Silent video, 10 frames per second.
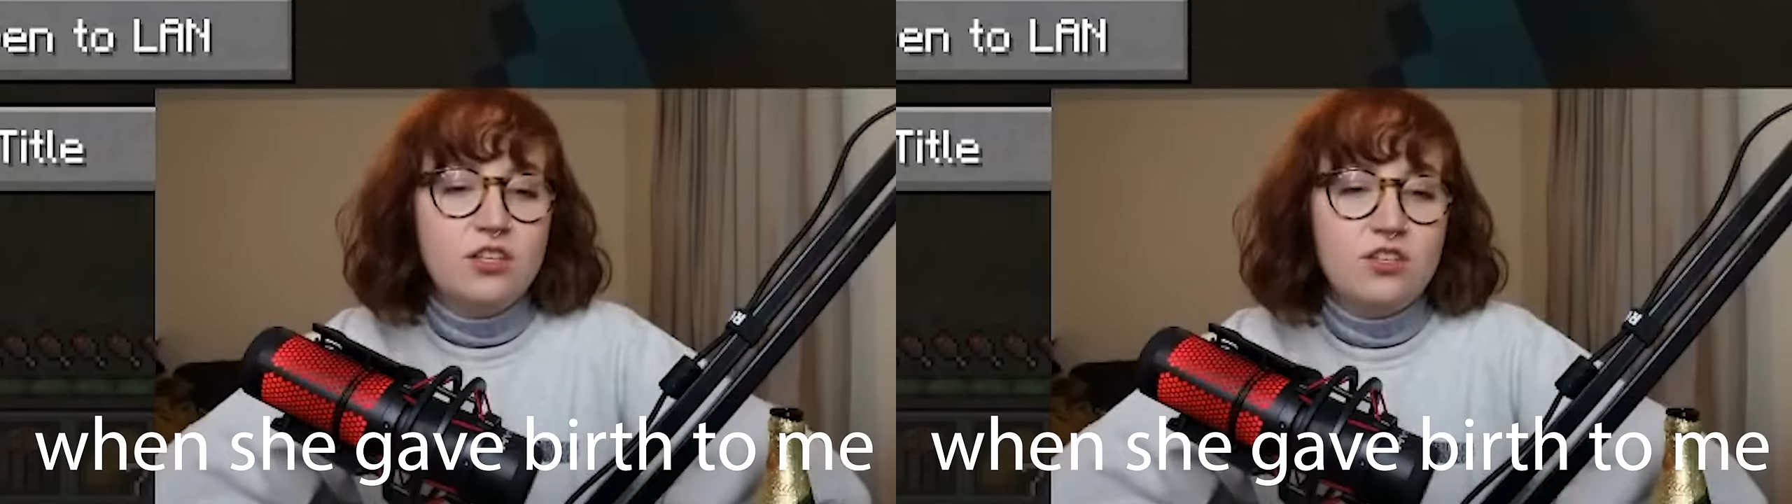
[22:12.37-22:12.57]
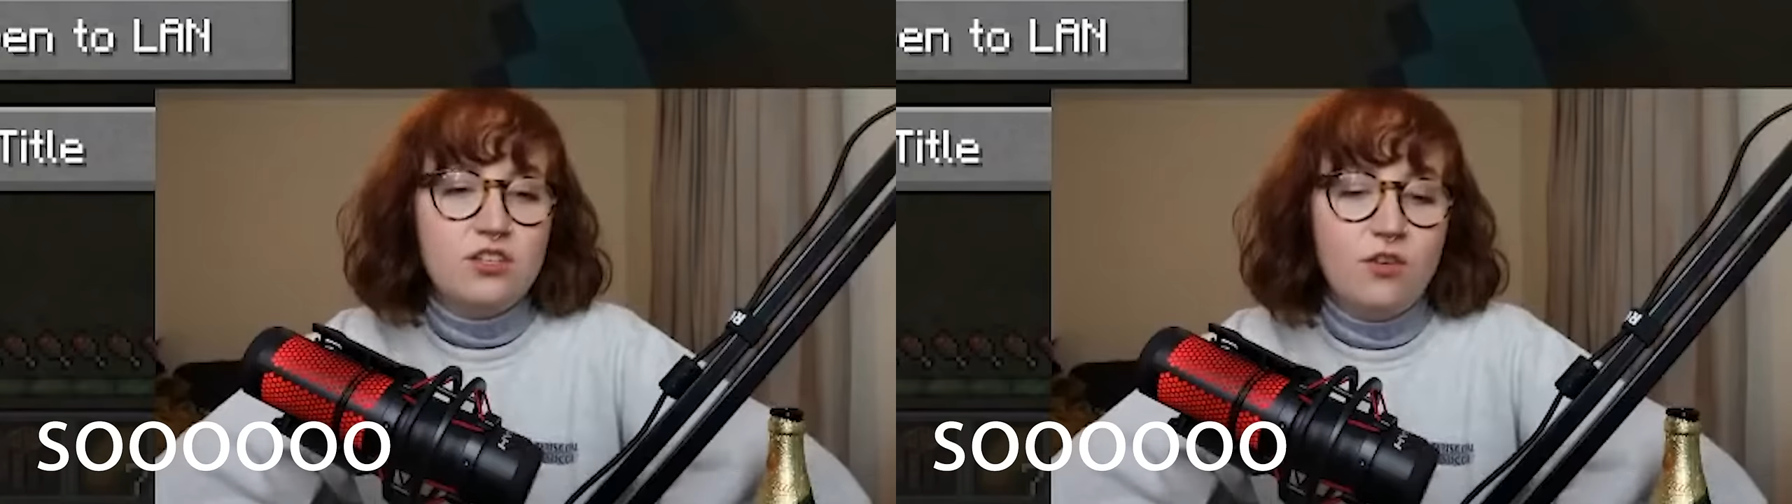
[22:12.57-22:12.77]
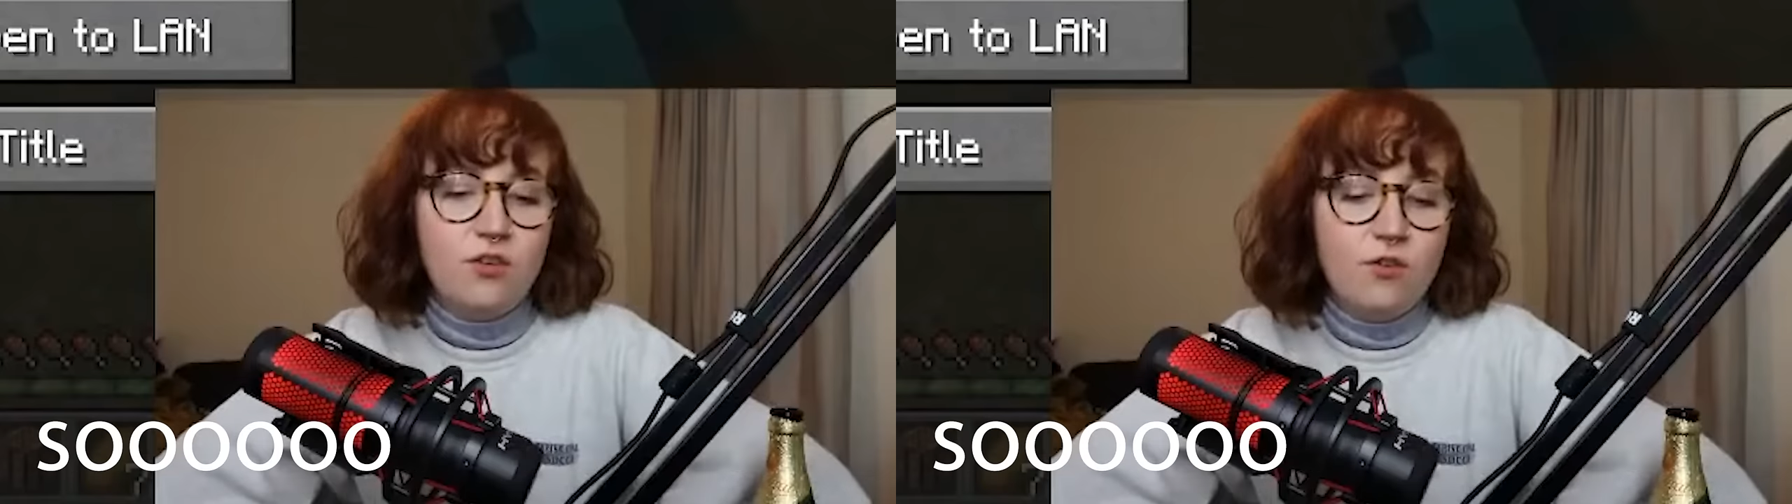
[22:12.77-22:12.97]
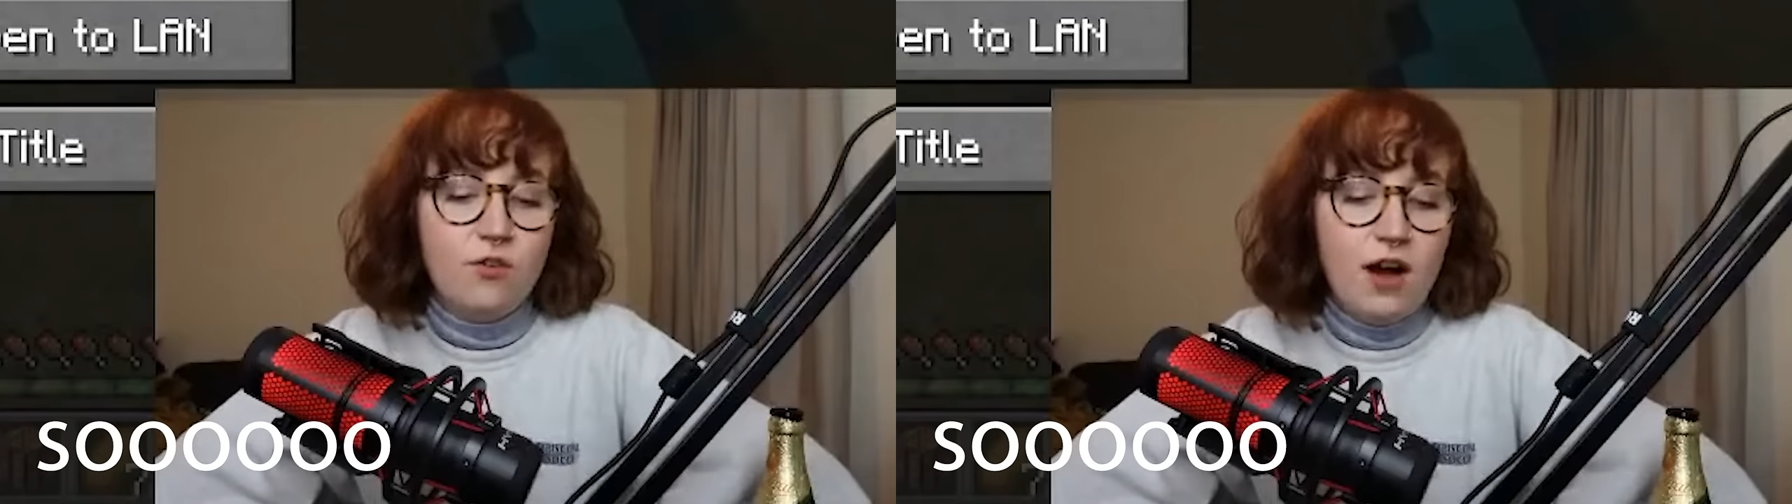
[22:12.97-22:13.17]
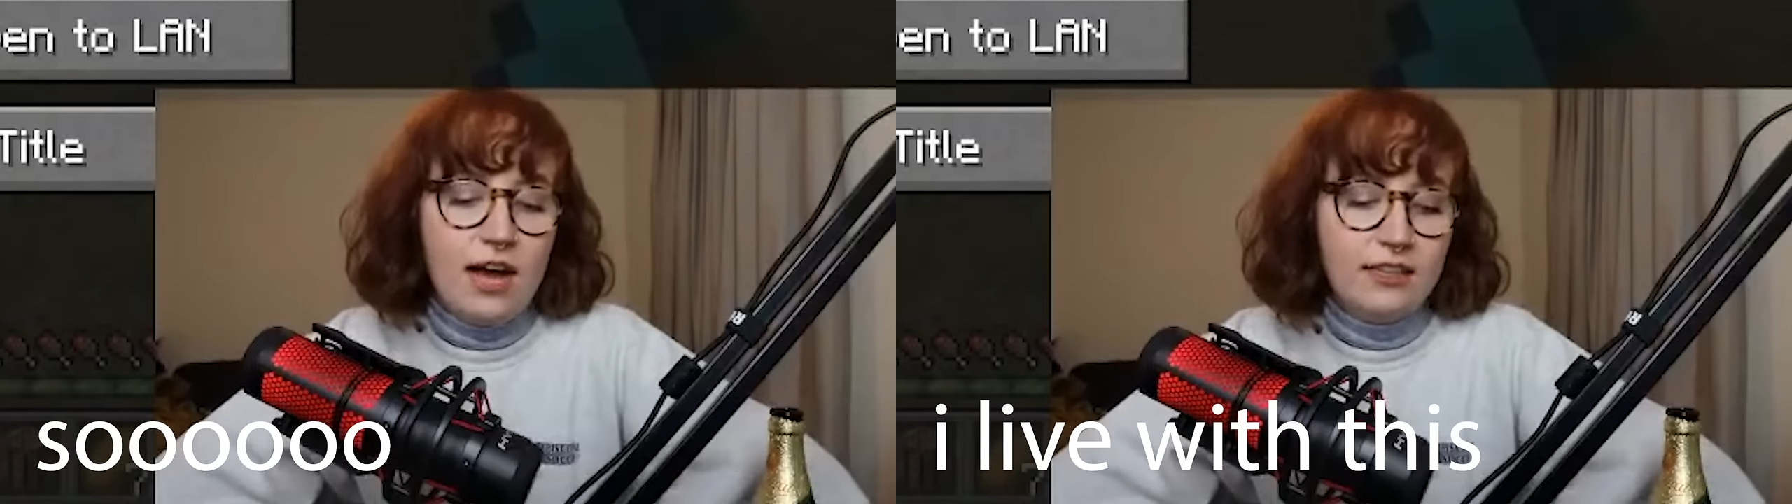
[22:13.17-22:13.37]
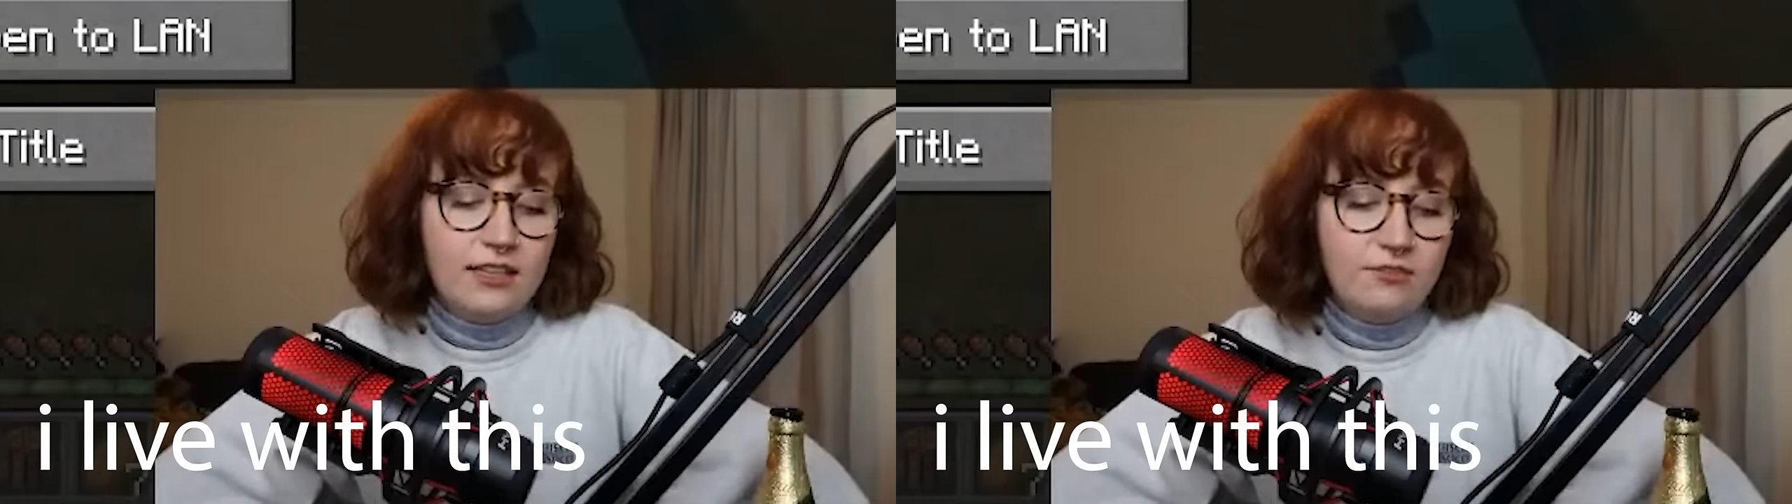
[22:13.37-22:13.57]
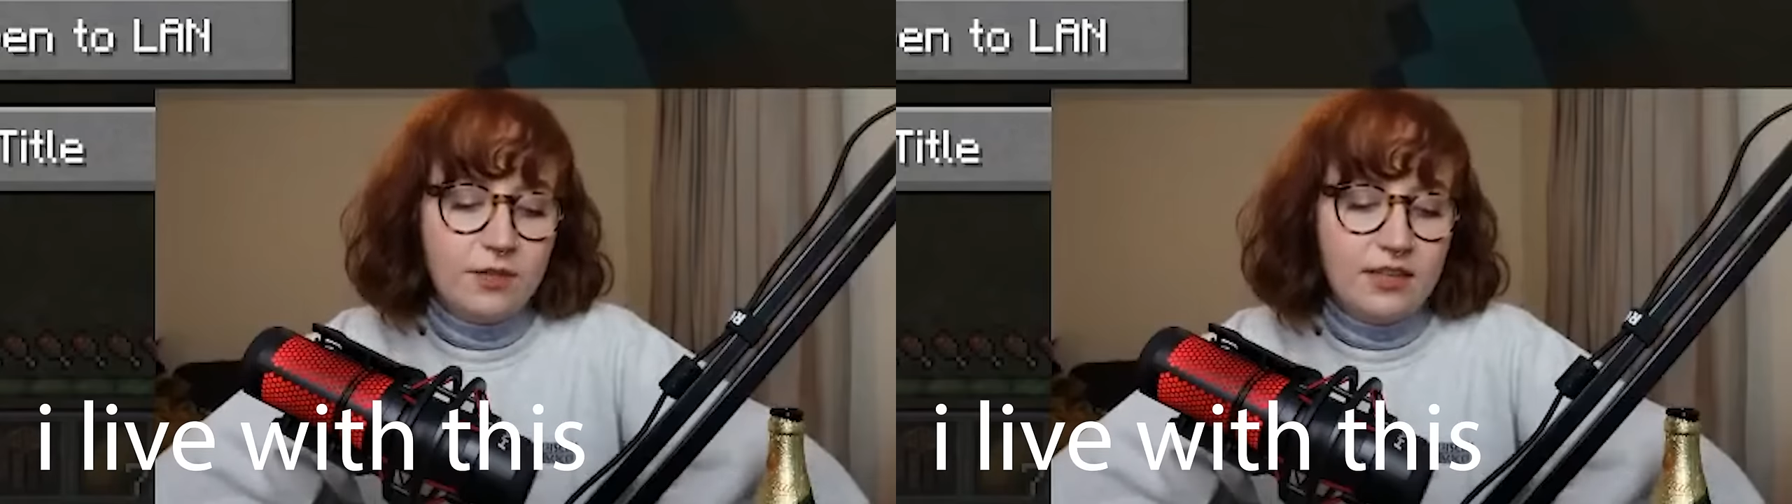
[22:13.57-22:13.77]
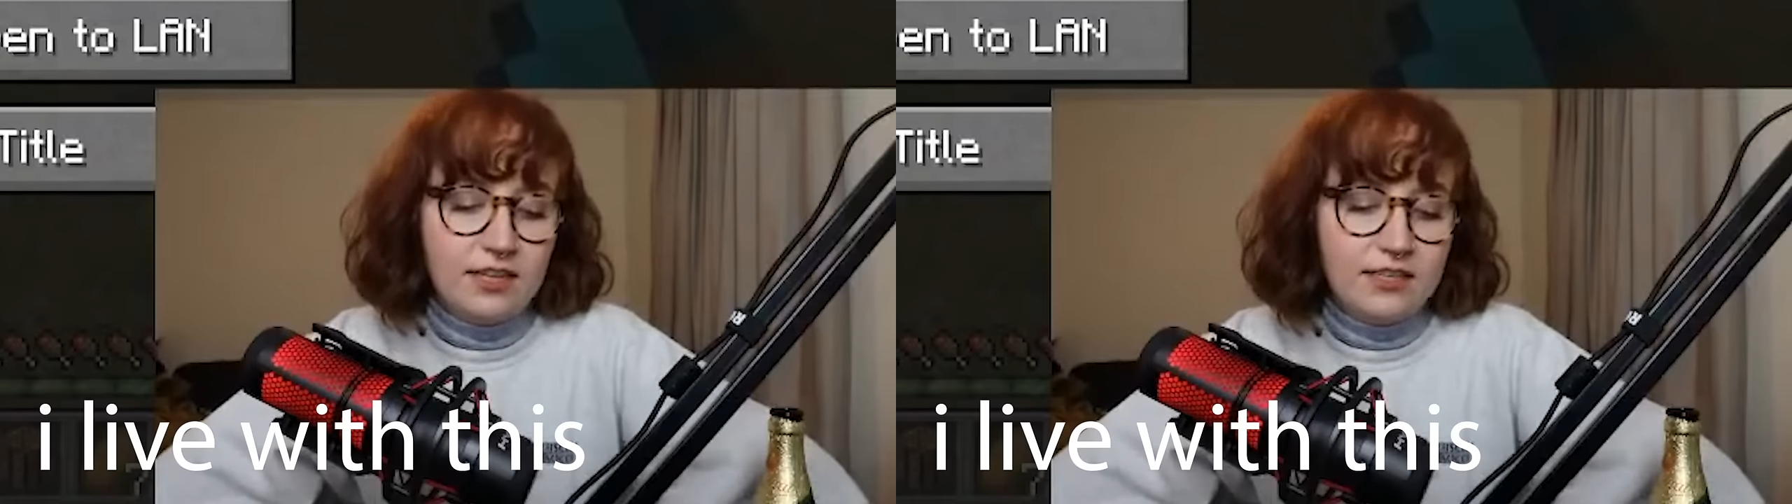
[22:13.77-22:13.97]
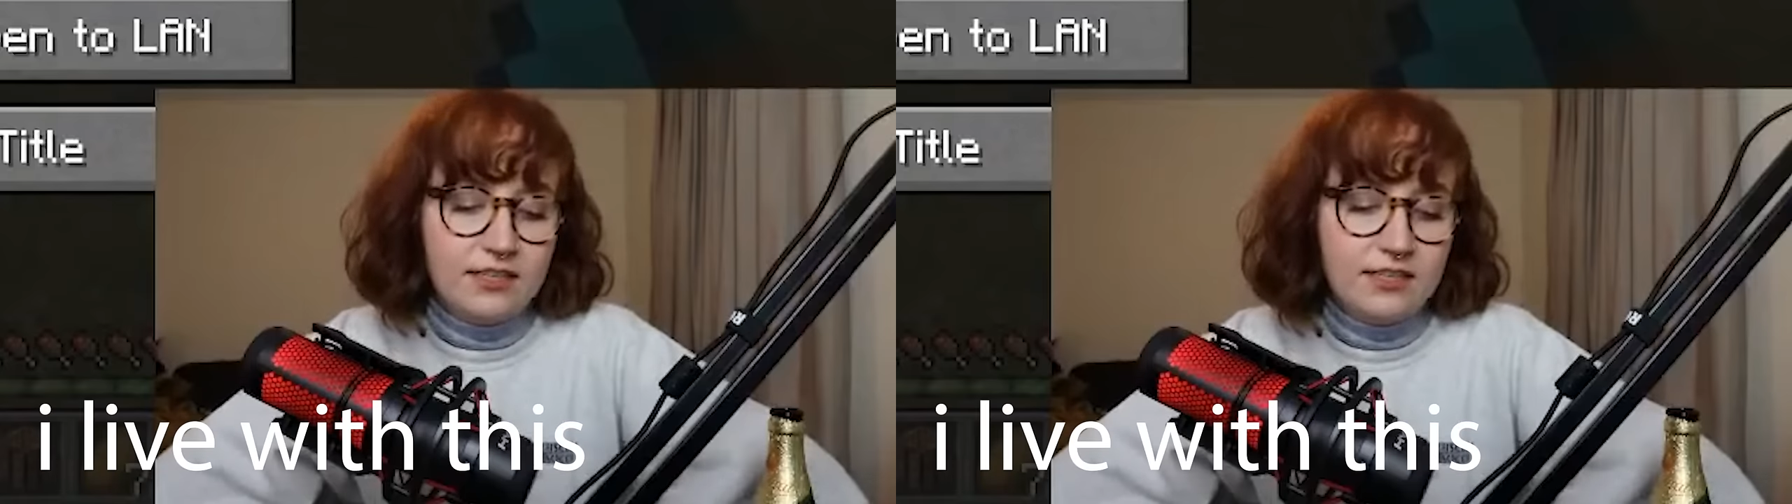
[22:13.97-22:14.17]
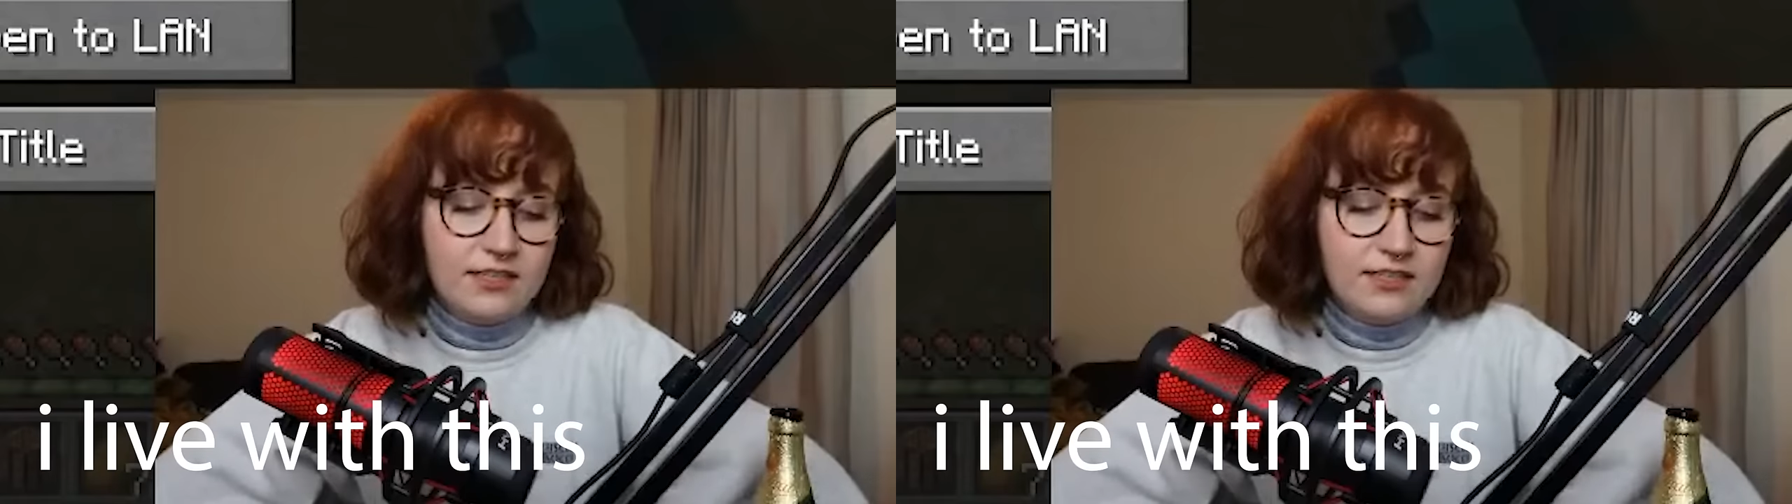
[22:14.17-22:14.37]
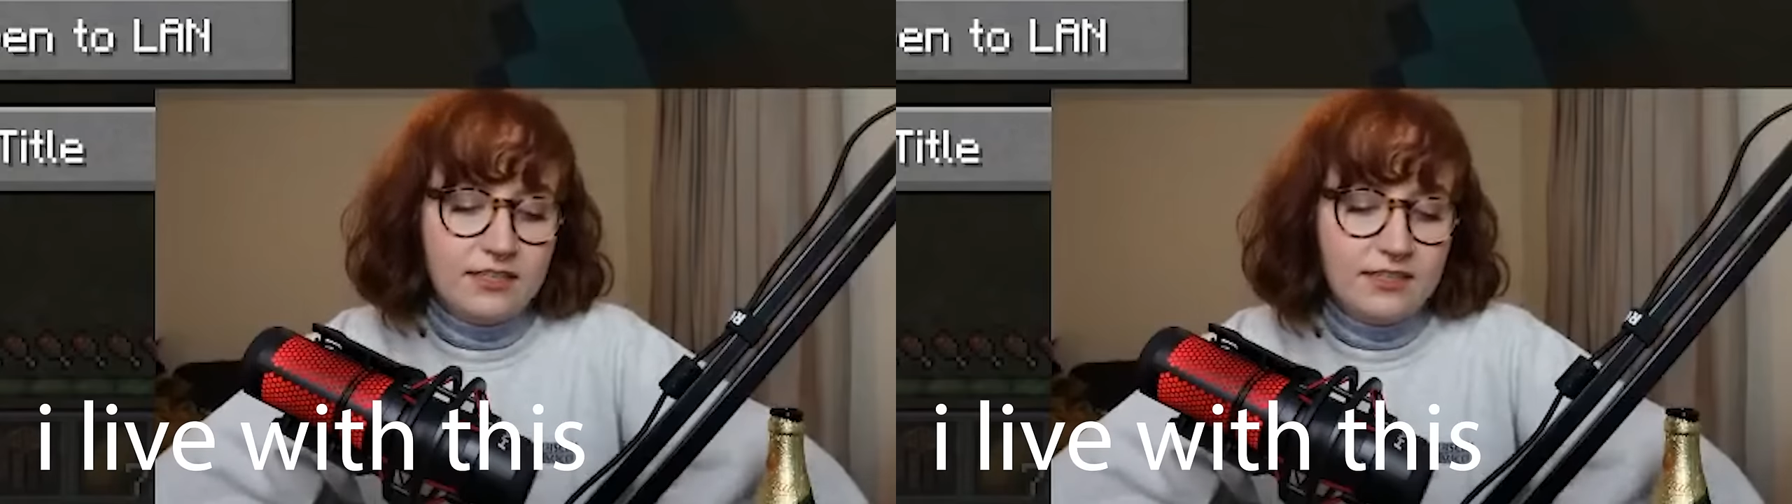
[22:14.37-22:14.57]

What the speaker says: So I live with this.